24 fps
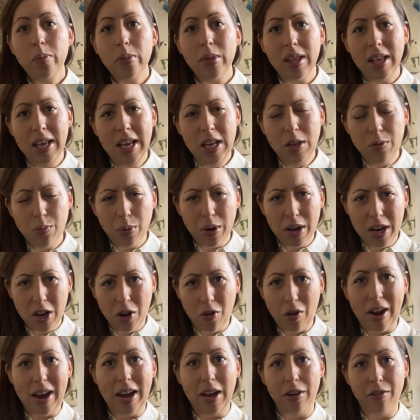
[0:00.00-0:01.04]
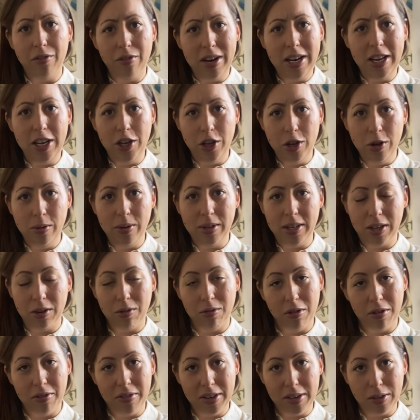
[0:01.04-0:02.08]
He's pretty great at really using
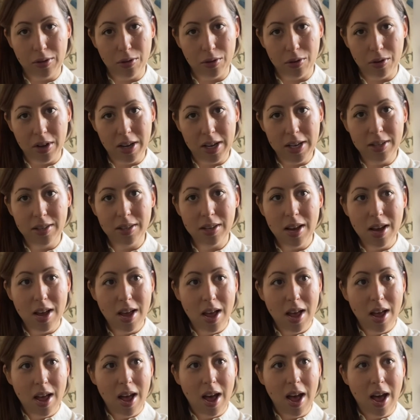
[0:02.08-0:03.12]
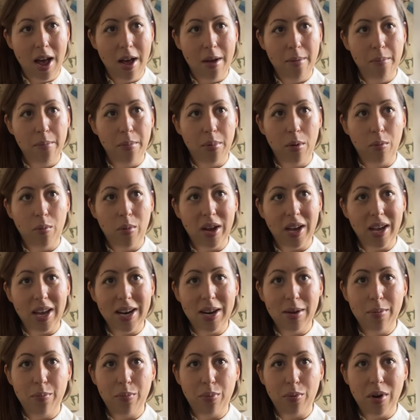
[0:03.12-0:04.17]
all of his toys, but we're going
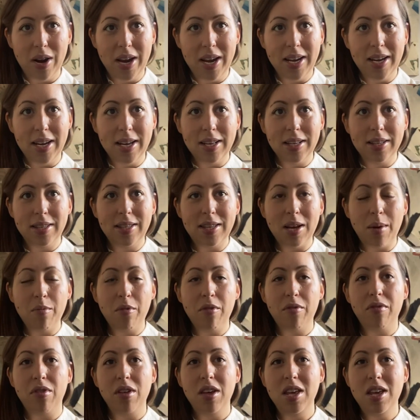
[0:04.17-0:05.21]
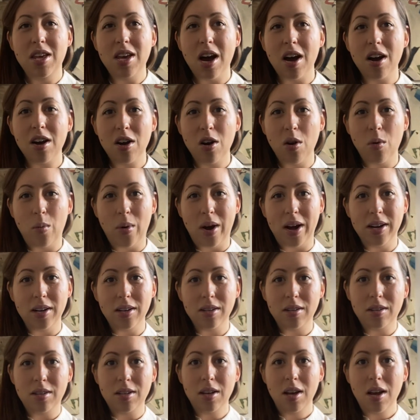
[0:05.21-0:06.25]
to bring some of the younger
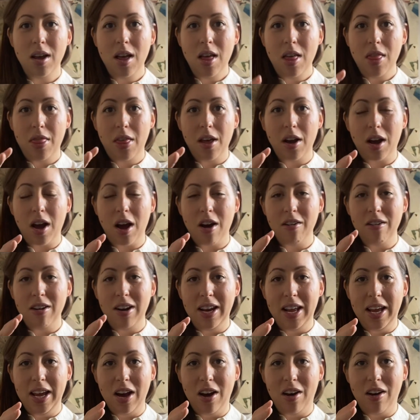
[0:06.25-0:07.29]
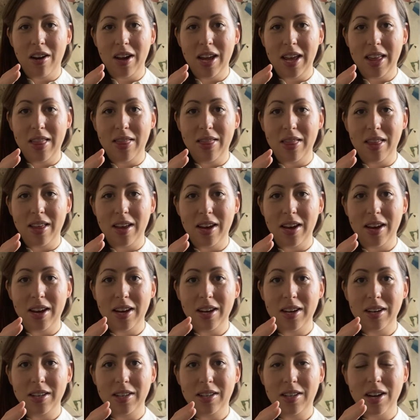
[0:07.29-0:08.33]
ones that currently are in
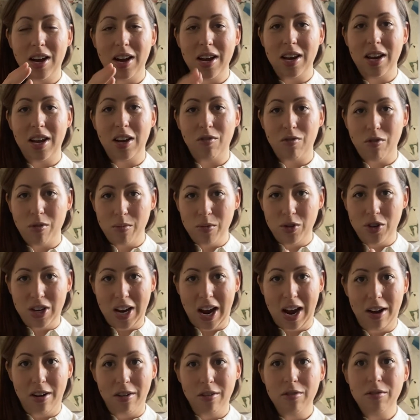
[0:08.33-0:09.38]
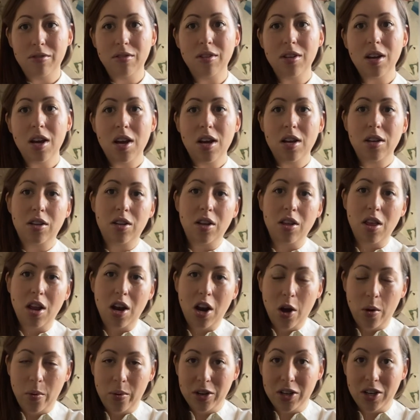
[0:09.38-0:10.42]
the dining room shelves to the
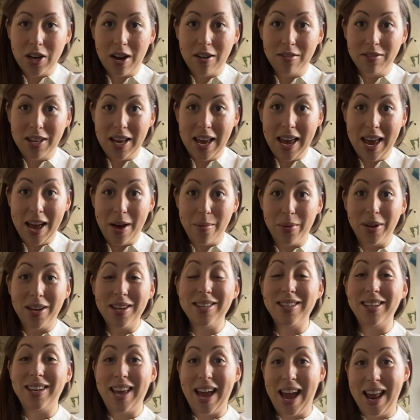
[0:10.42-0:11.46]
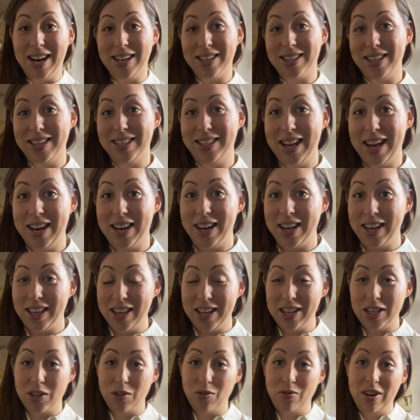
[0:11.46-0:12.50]
lower shelves here, because again, as I said, like,
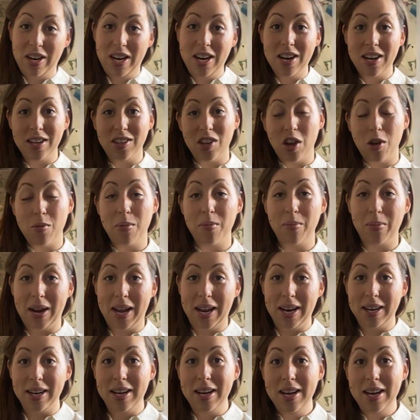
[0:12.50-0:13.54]
it's a really nice open plan